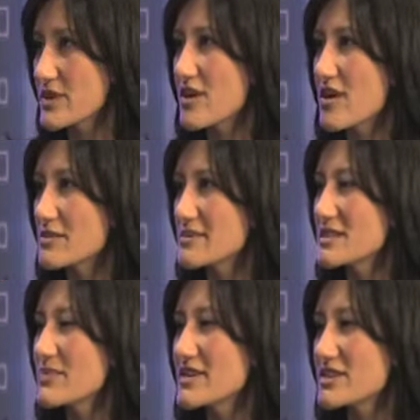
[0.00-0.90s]
carbs,
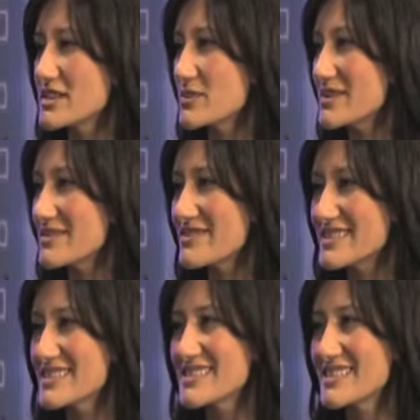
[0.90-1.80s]
especially we live in a
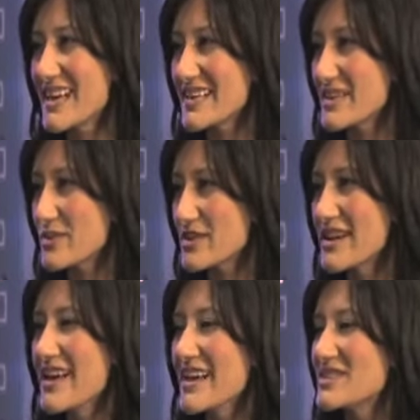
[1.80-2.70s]
society where
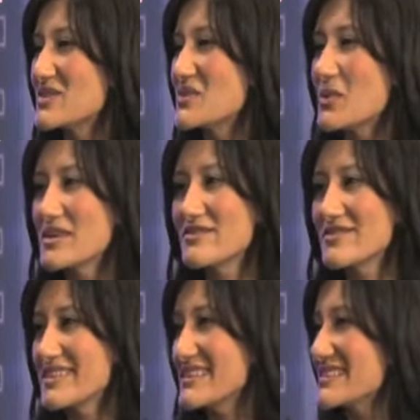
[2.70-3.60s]
it's so
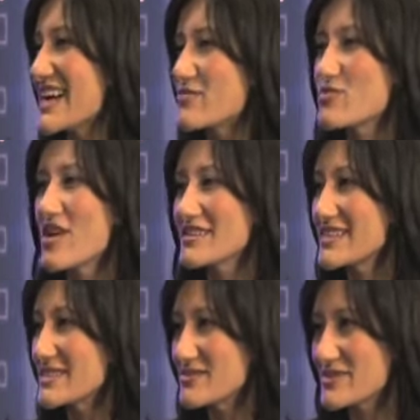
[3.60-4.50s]
convenient mm -hmm. to have mm-hmm.
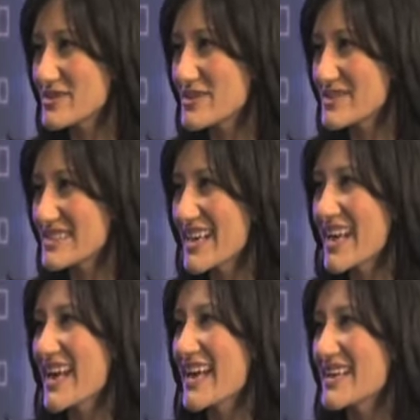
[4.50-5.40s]
processed foods.
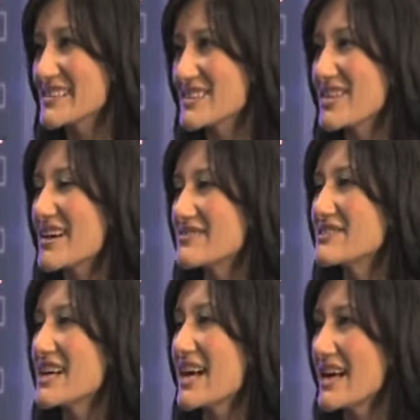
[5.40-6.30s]
And a lot of
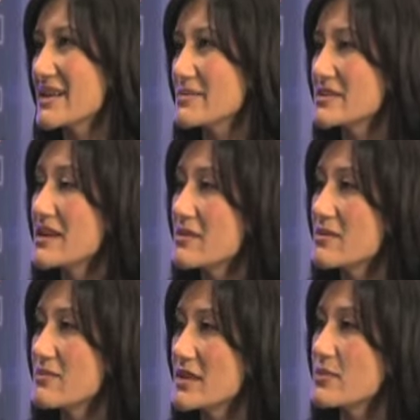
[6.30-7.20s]
times,
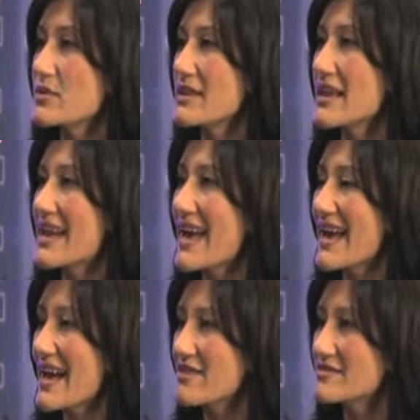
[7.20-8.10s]
people can
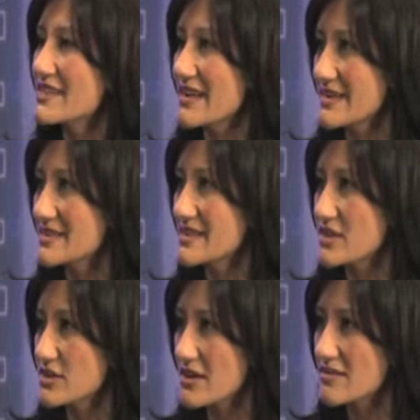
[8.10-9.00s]
have diets that
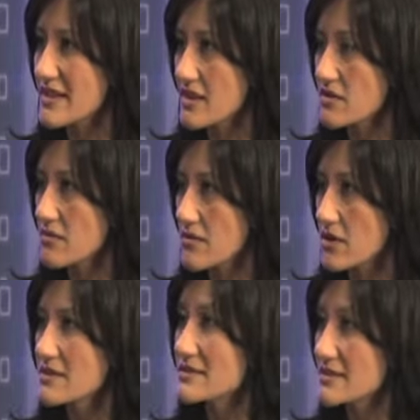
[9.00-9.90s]
are that uh,
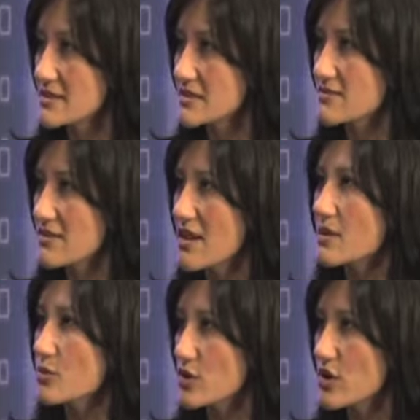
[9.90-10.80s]
consist of a
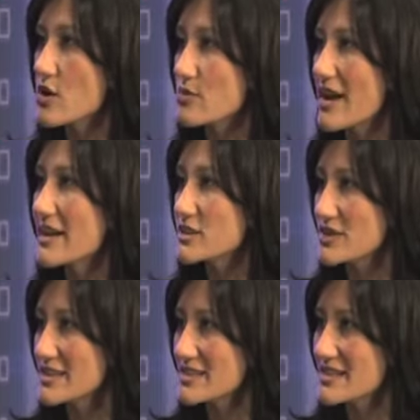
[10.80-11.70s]
lot more
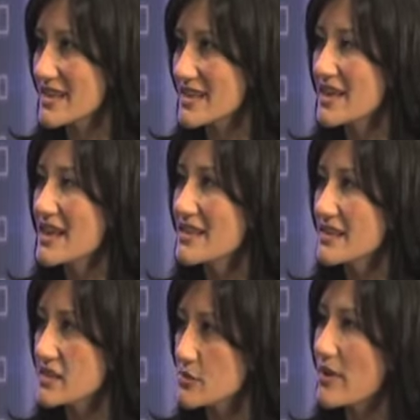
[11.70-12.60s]
carbohydrates than
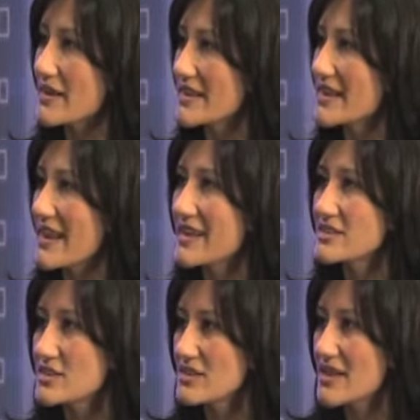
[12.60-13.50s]
than their body can
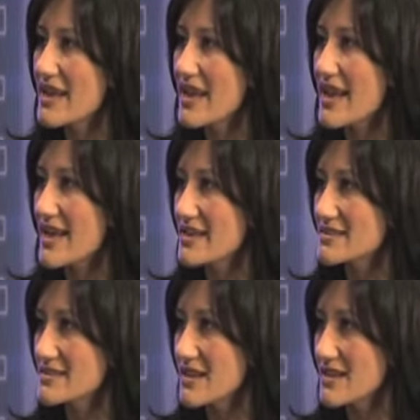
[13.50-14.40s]
handle.
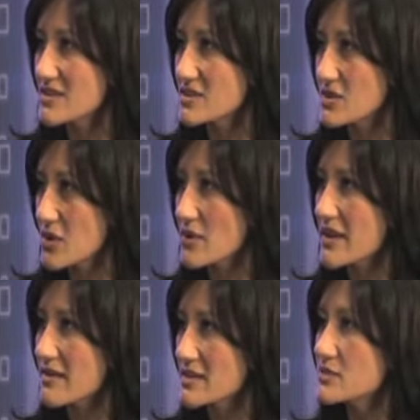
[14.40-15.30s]
And uh, so,
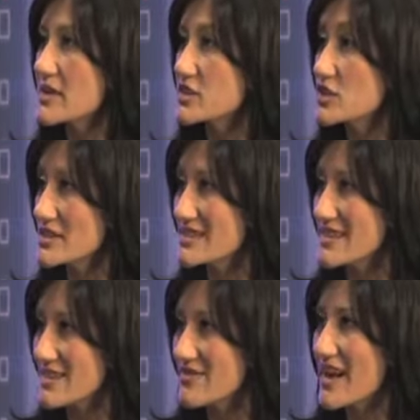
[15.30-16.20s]
it, especially
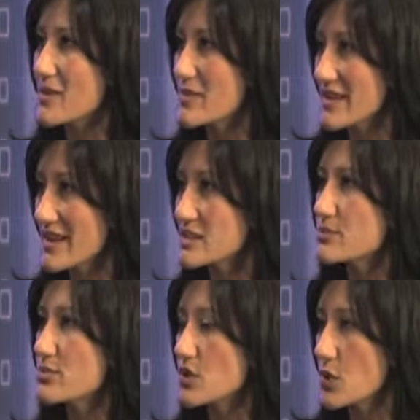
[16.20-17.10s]
if IBS,
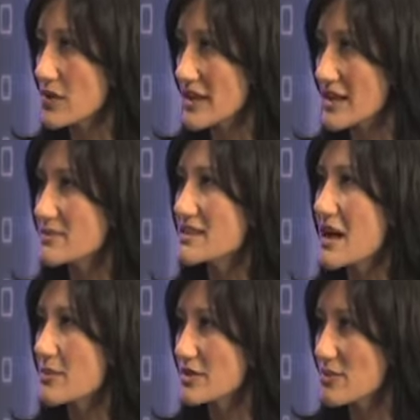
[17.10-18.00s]
bloating,
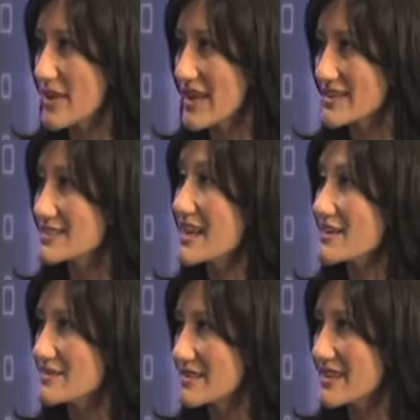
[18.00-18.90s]
abdominal pain,
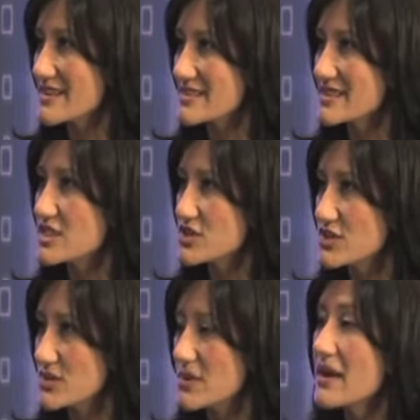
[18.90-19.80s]
diarrhea is an
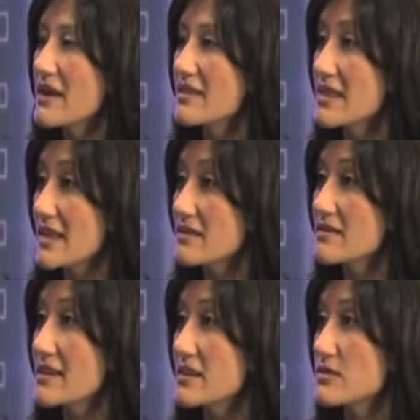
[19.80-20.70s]
issue, then
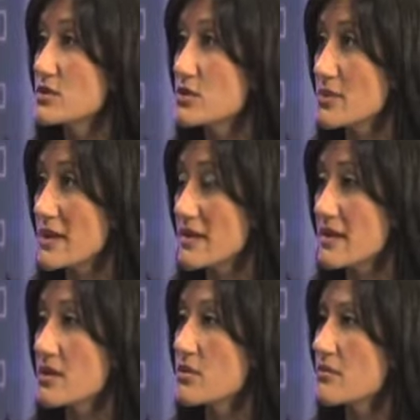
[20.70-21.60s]
then doing
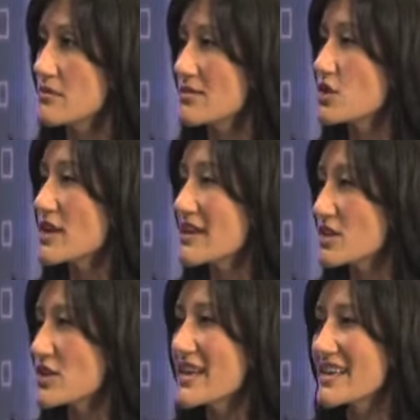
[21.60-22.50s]
and uh, looking
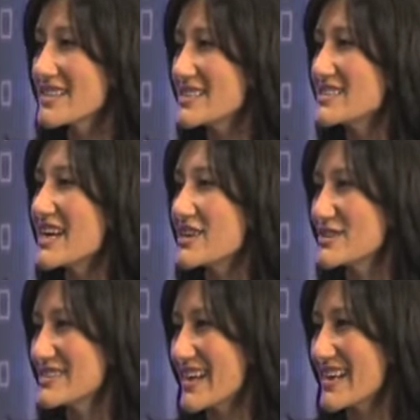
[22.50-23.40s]
looking at the entire
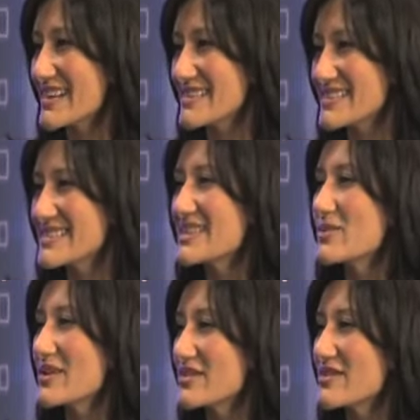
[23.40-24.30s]
diet and seeing
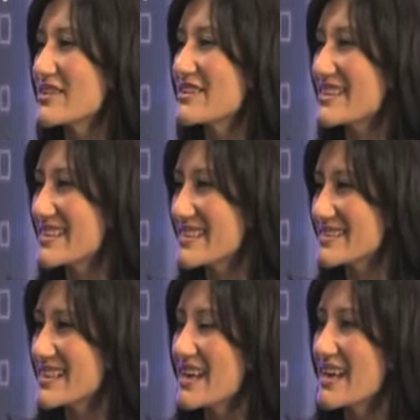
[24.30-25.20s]
whether there
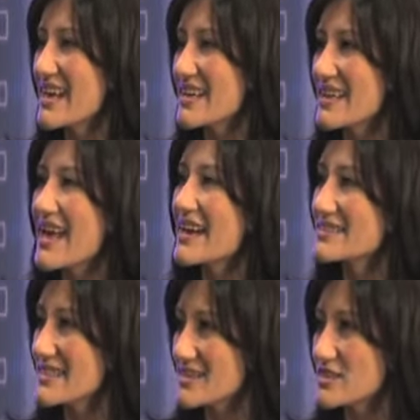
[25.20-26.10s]
is an
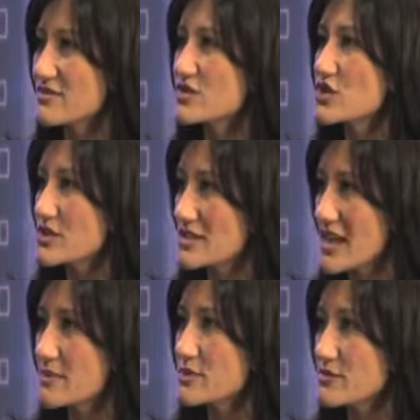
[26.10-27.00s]
excess of certain
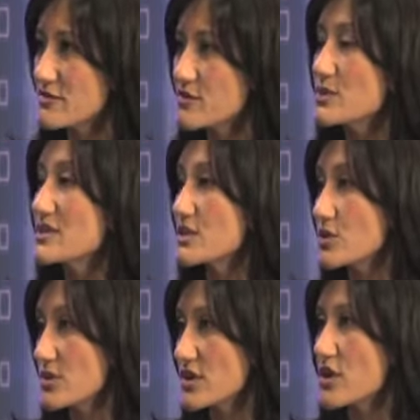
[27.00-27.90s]
types of foods,
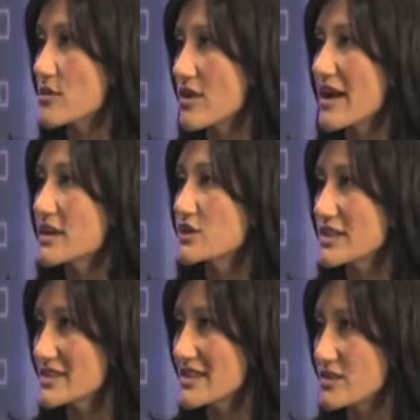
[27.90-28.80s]
including
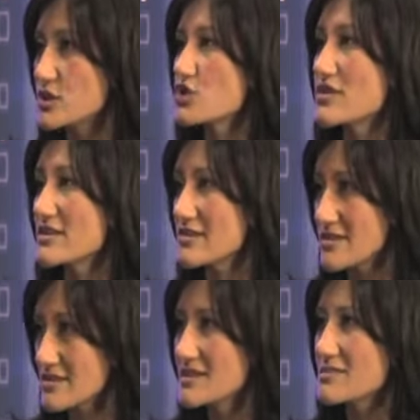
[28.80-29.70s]
carbohydrates that are triggering
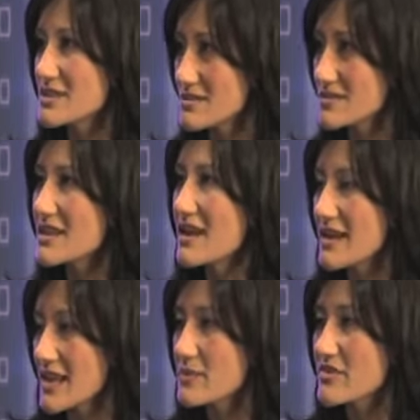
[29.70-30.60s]
the symptoms,
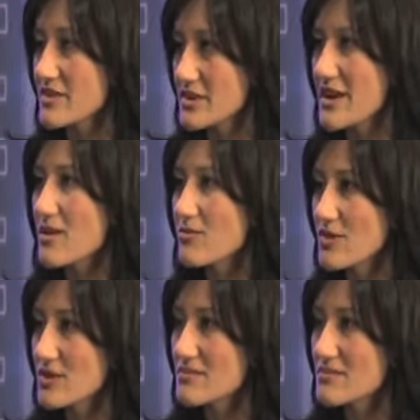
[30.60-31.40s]
can be very helpful.